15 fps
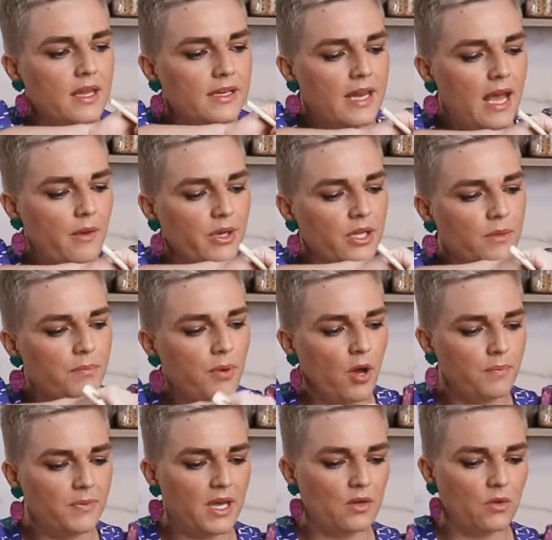Now we're going to
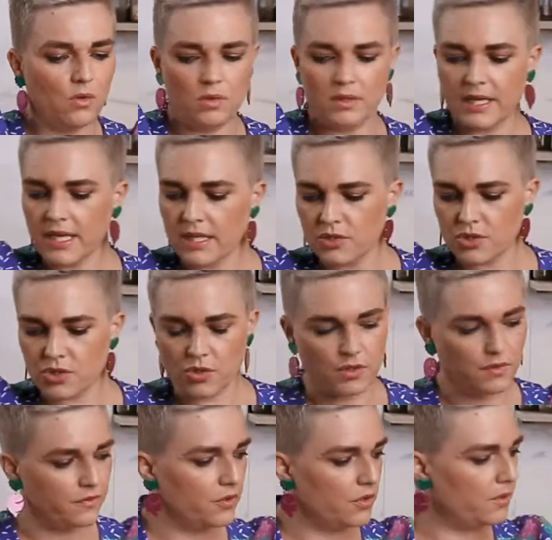pop that all into the
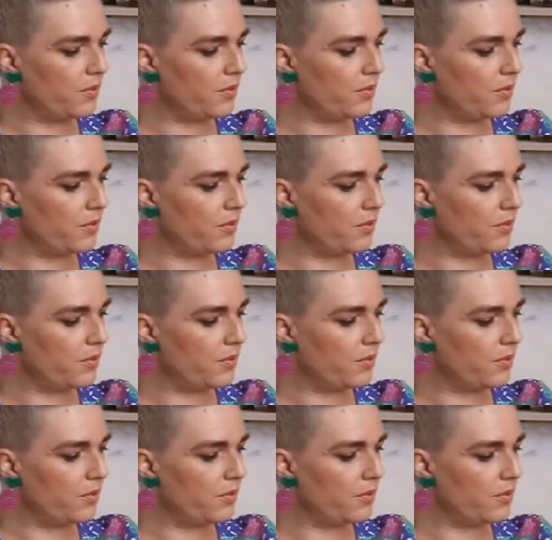food